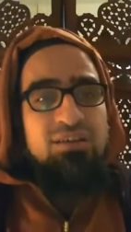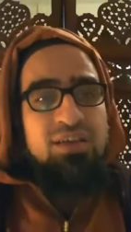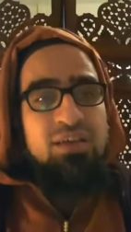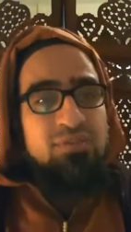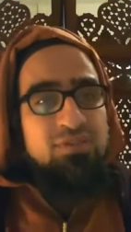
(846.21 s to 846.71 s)

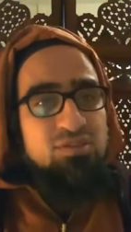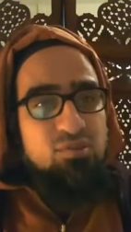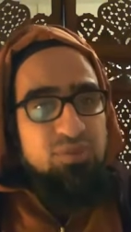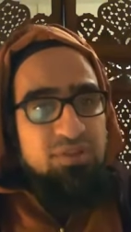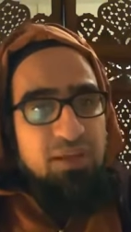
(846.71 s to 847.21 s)
yeah, this is
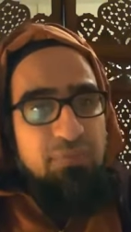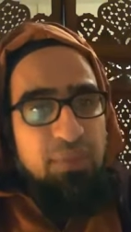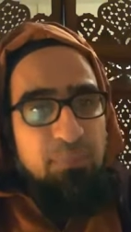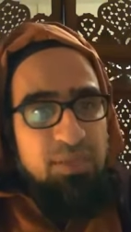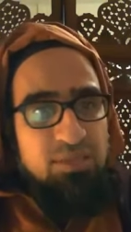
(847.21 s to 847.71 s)
something that,
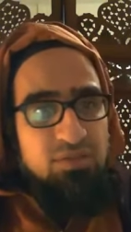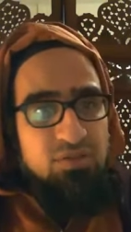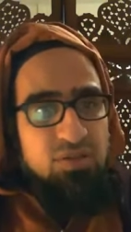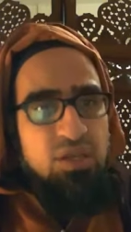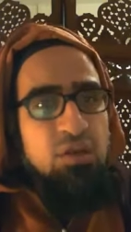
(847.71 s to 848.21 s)
that
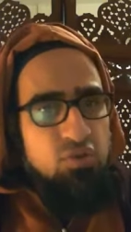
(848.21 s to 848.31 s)
pleases us.